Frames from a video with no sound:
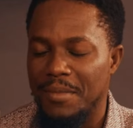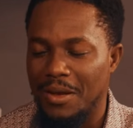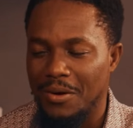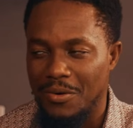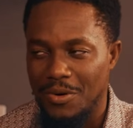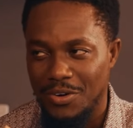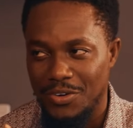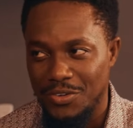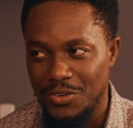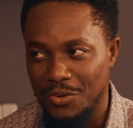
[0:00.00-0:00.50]
I'm
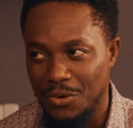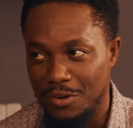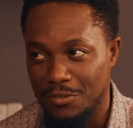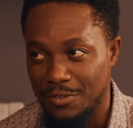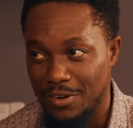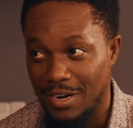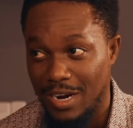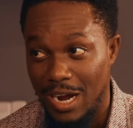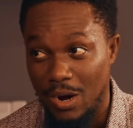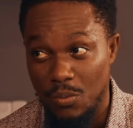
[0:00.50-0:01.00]
not cutting you
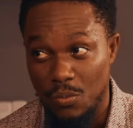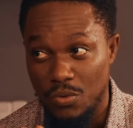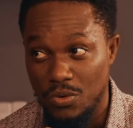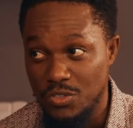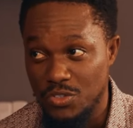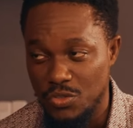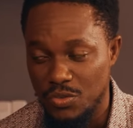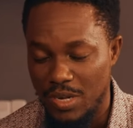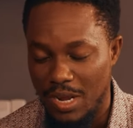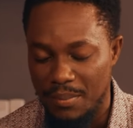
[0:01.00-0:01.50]
off, right? I
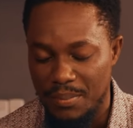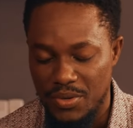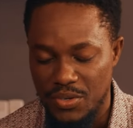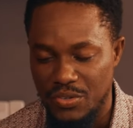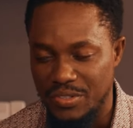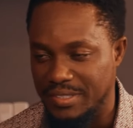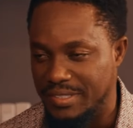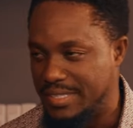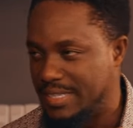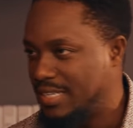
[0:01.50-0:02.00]
want you. I
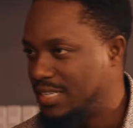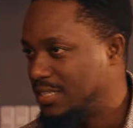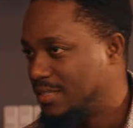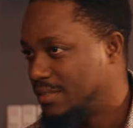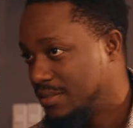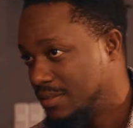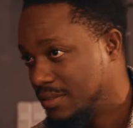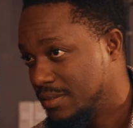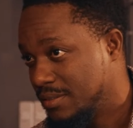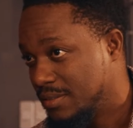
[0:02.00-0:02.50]
mean, you did
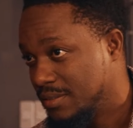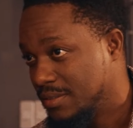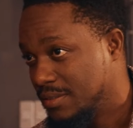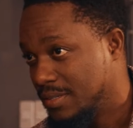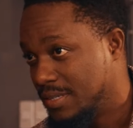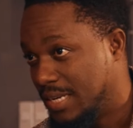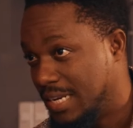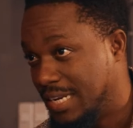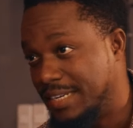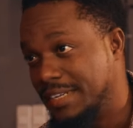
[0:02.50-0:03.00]
it
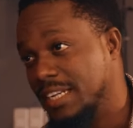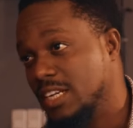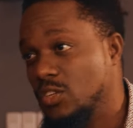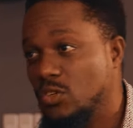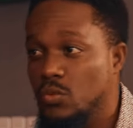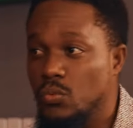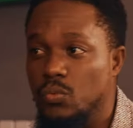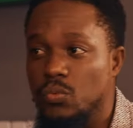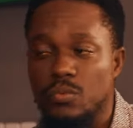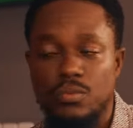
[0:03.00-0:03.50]
and
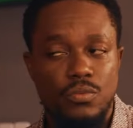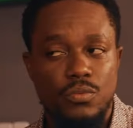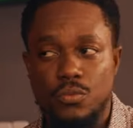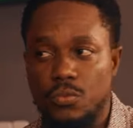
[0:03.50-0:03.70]
then you